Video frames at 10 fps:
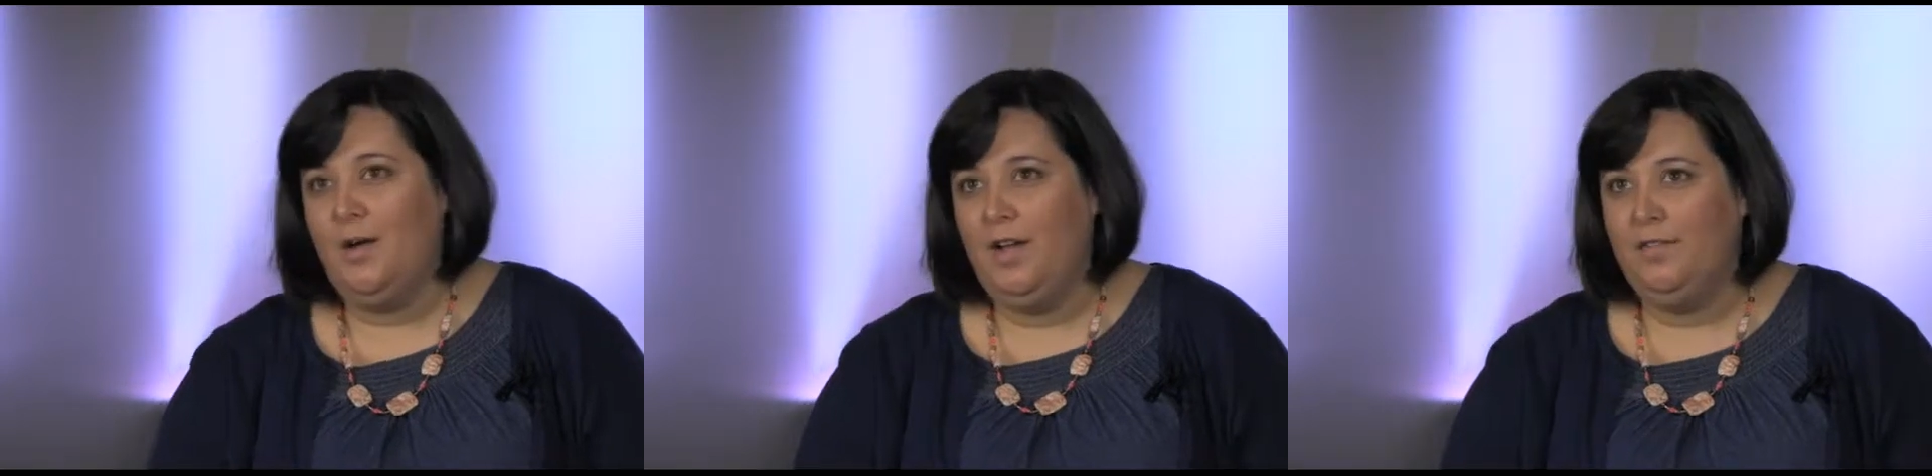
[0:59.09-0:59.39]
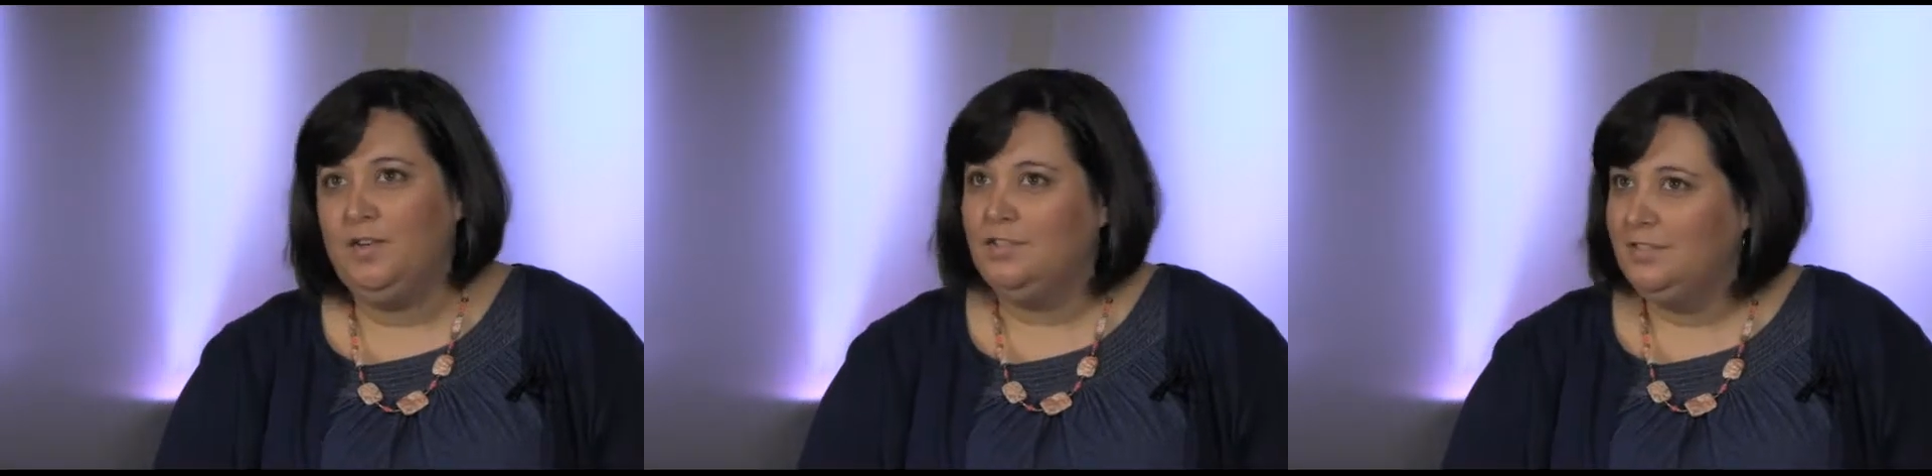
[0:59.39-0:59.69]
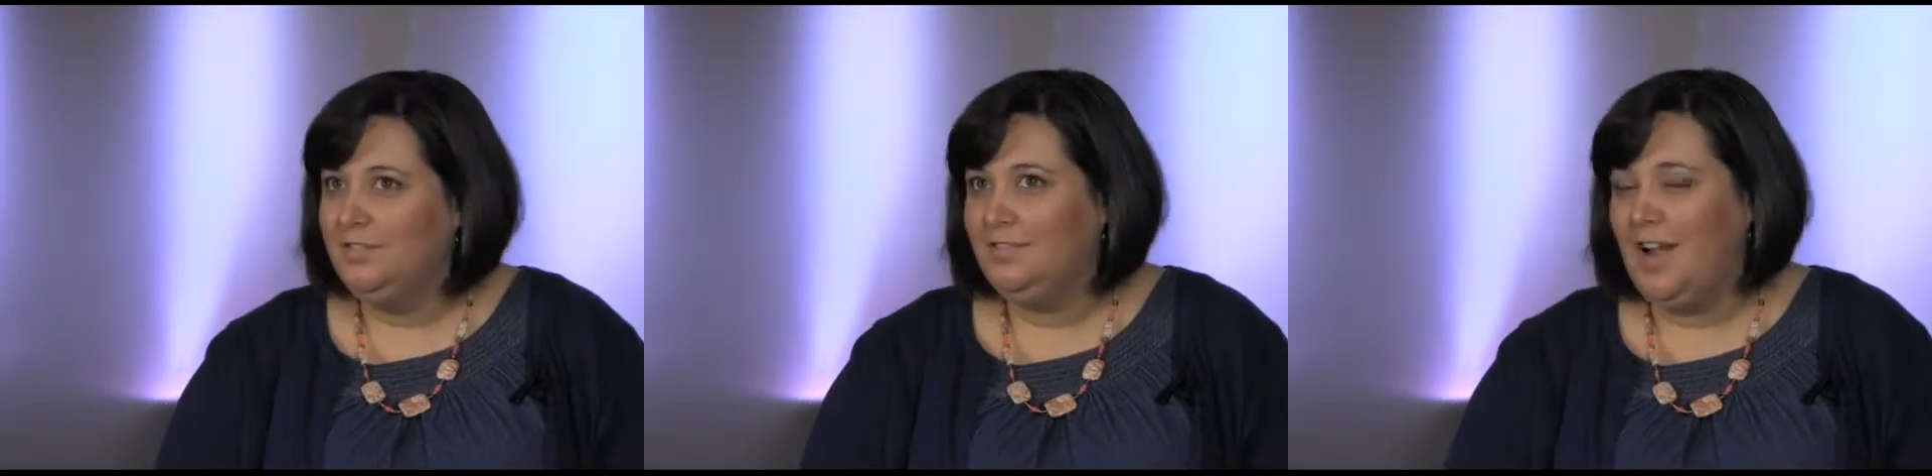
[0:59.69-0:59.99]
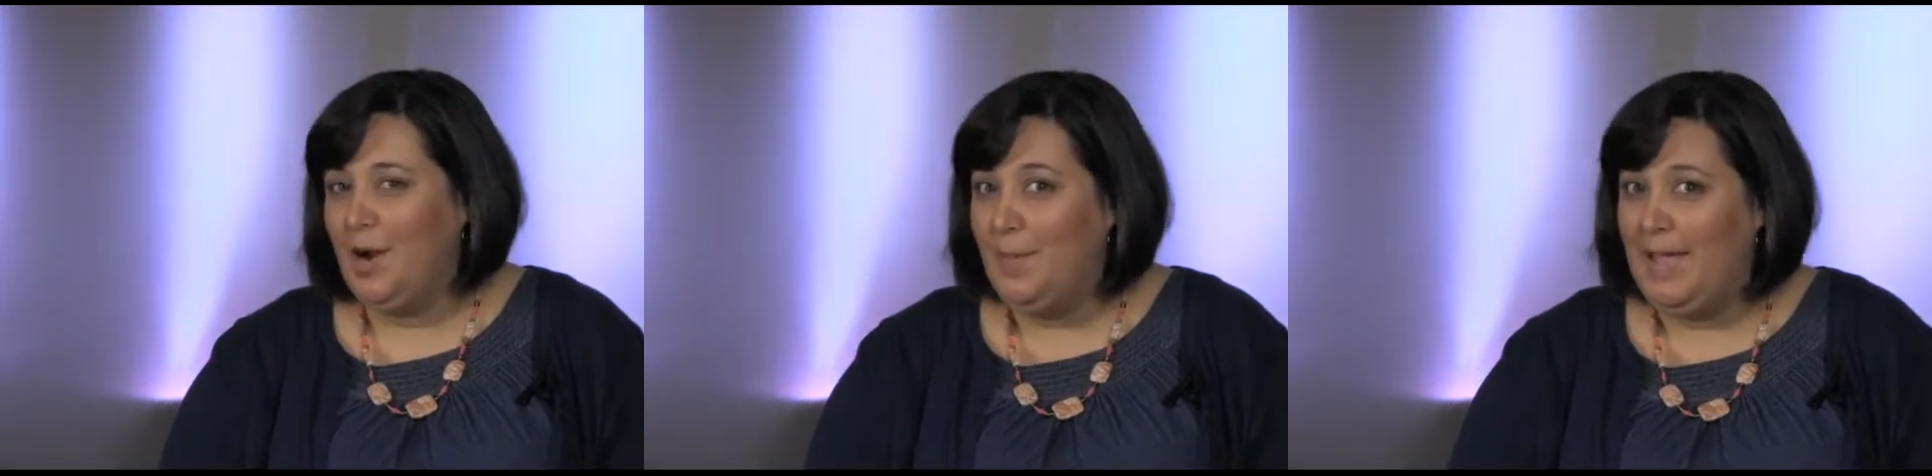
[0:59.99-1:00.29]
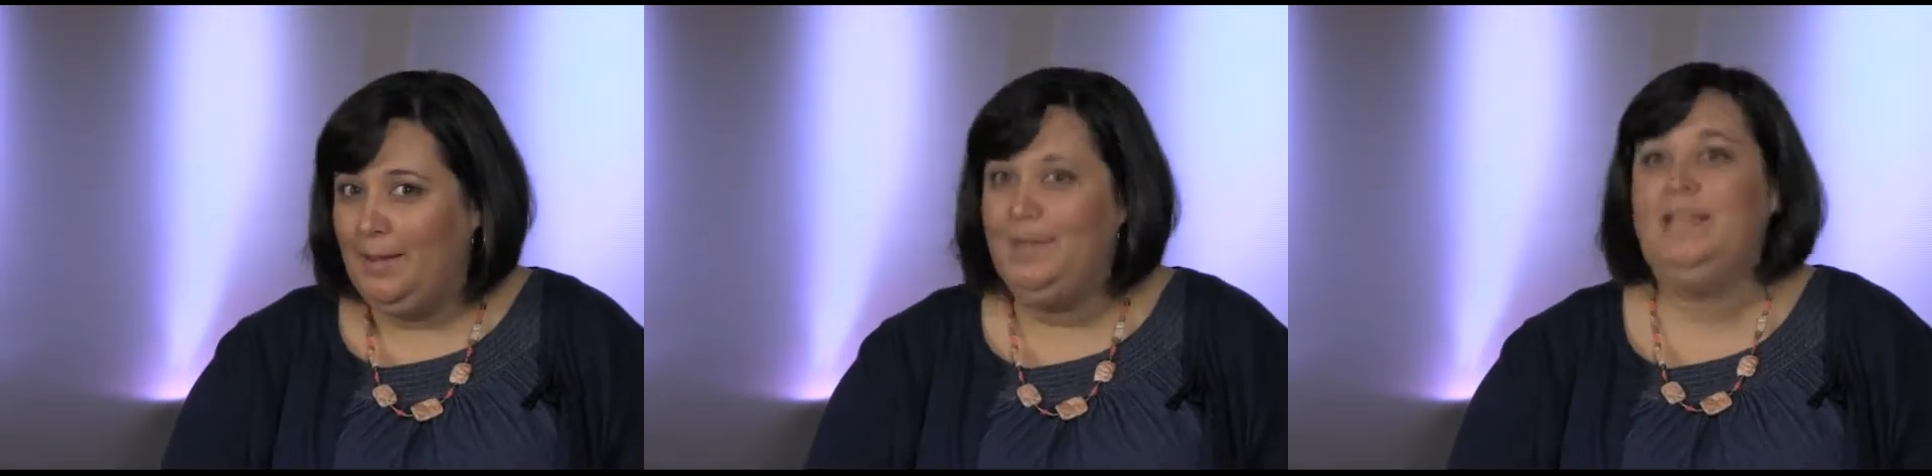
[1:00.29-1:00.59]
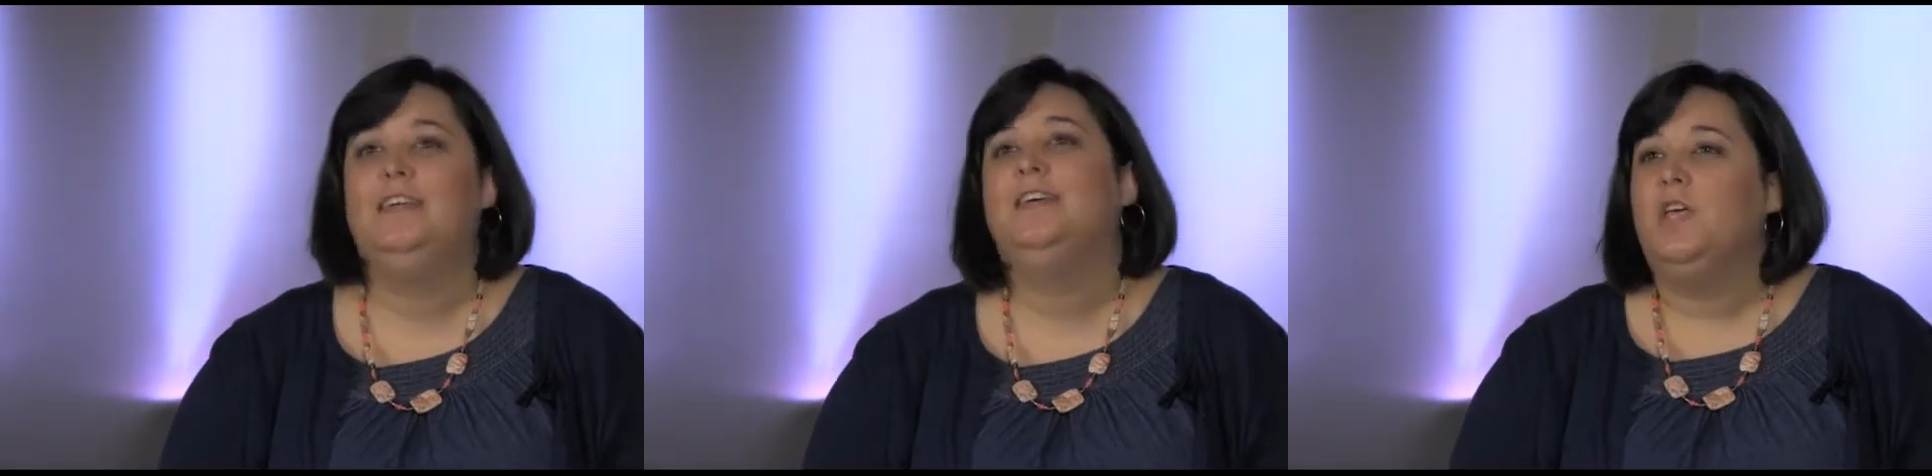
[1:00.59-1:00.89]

however, our baby,